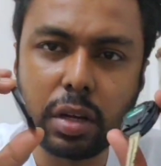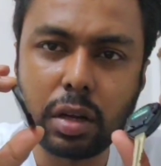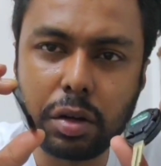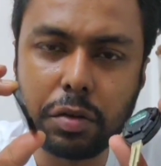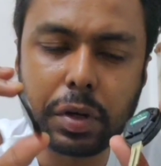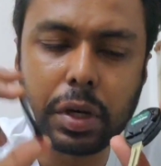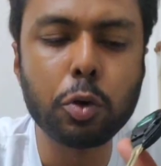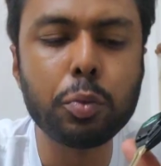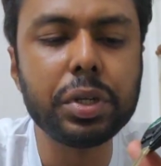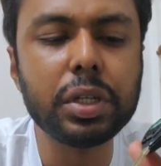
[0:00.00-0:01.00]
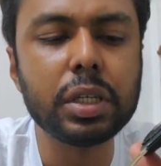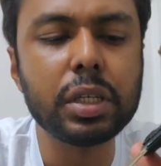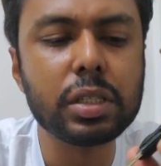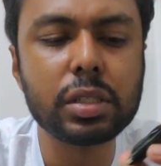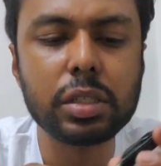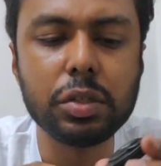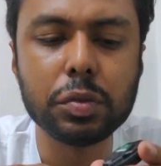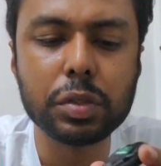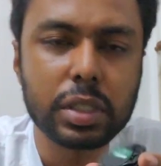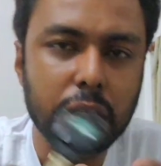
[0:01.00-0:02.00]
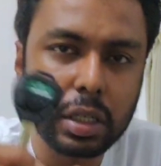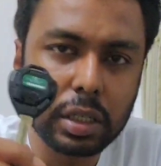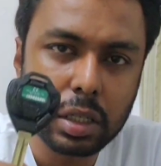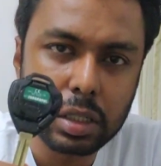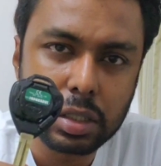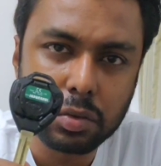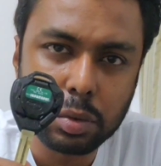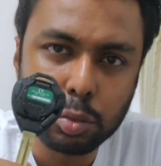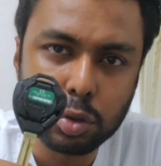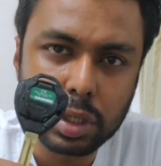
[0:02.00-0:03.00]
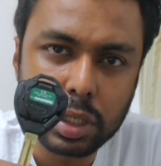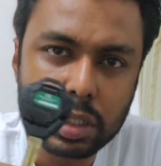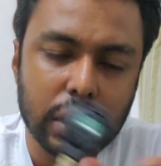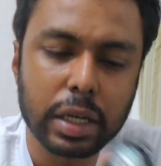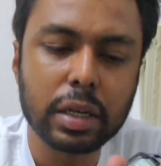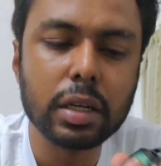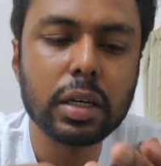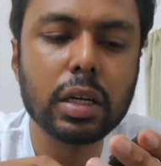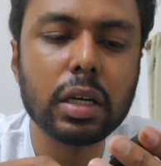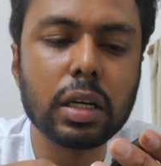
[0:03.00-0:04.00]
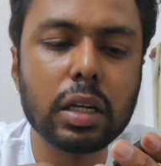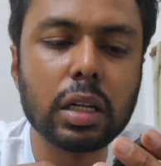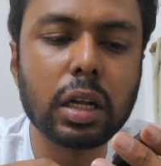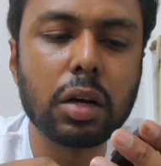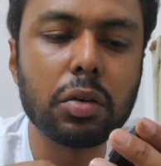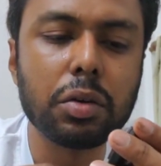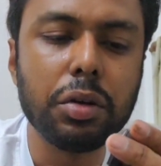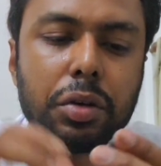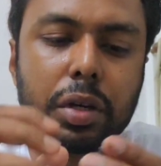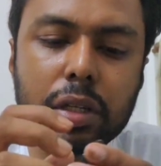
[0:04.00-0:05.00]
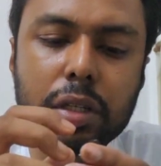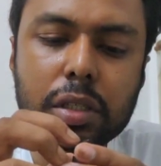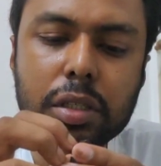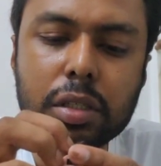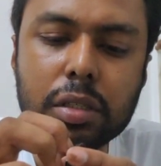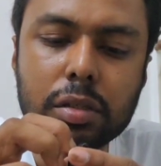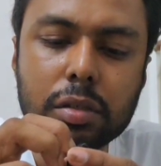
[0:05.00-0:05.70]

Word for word: Now if I open this, you would see there's the remote inside. Now you can just